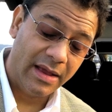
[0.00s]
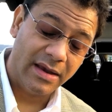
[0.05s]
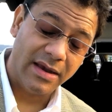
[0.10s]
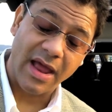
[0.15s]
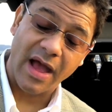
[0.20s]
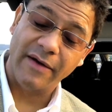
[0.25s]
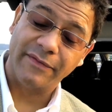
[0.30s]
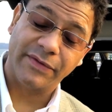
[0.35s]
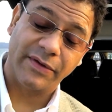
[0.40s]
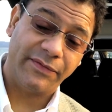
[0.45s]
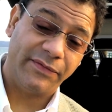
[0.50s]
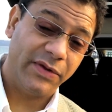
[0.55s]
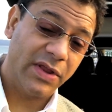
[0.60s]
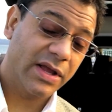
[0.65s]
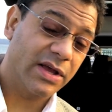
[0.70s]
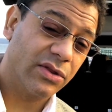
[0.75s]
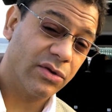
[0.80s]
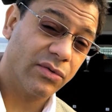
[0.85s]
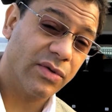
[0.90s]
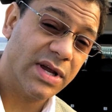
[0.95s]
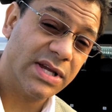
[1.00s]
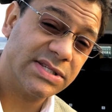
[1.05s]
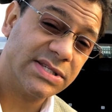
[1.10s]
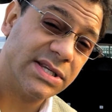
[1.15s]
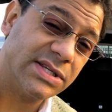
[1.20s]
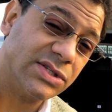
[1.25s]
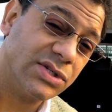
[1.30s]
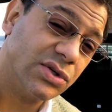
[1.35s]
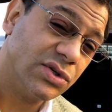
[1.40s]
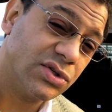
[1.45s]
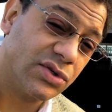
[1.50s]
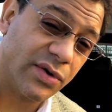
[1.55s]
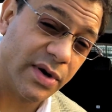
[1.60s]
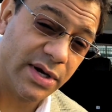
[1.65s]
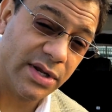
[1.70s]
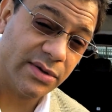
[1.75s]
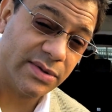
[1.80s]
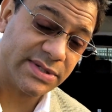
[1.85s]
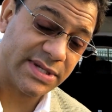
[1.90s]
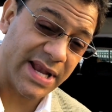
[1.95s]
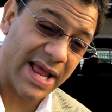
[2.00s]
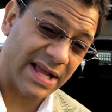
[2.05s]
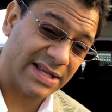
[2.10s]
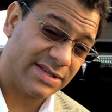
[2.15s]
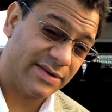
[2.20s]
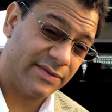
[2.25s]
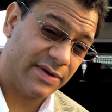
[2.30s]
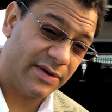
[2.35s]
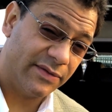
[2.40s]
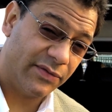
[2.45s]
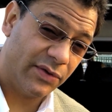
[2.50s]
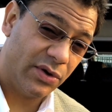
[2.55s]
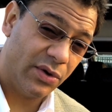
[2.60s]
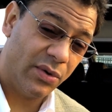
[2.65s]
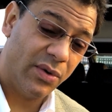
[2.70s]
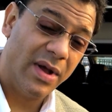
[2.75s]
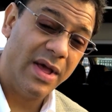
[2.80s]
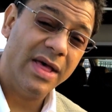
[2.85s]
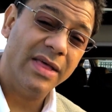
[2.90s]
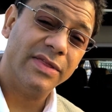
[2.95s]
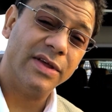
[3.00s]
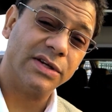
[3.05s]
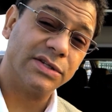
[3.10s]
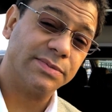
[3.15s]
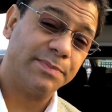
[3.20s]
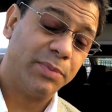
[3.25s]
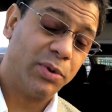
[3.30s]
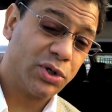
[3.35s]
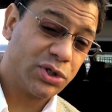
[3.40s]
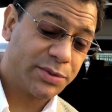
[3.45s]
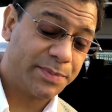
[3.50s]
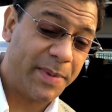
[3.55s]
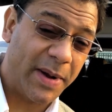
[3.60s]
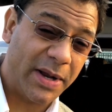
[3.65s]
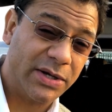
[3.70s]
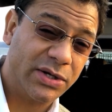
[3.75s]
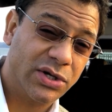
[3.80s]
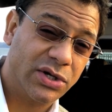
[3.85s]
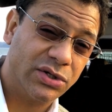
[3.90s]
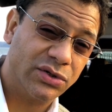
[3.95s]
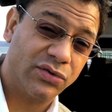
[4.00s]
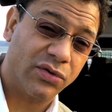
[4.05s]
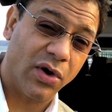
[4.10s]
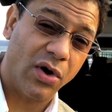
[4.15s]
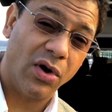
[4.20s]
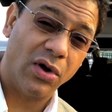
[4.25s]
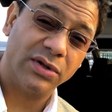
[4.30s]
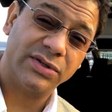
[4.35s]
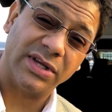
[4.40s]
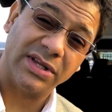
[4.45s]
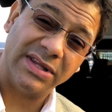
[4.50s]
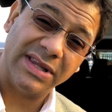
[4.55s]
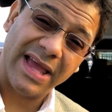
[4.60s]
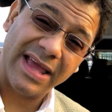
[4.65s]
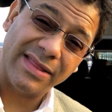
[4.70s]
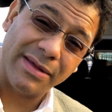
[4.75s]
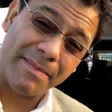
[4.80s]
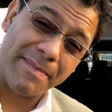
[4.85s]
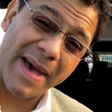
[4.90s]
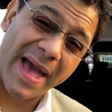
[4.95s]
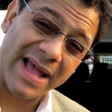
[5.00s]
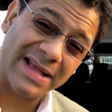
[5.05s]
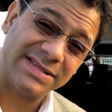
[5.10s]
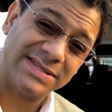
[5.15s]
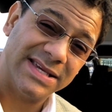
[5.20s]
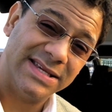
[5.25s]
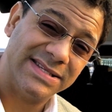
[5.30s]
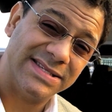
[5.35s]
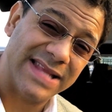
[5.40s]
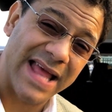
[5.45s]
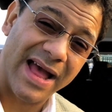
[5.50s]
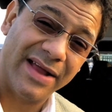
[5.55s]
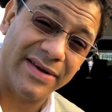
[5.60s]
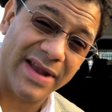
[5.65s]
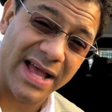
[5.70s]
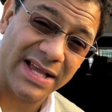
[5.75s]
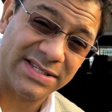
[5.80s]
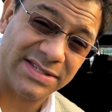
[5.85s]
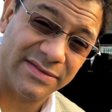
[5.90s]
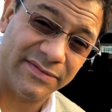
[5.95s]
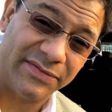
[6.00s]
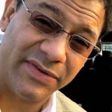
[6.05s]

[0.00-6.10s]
Now, if the flick of the wrist is too strenuous an activity for you, there's push button control to lay the back seats down nice and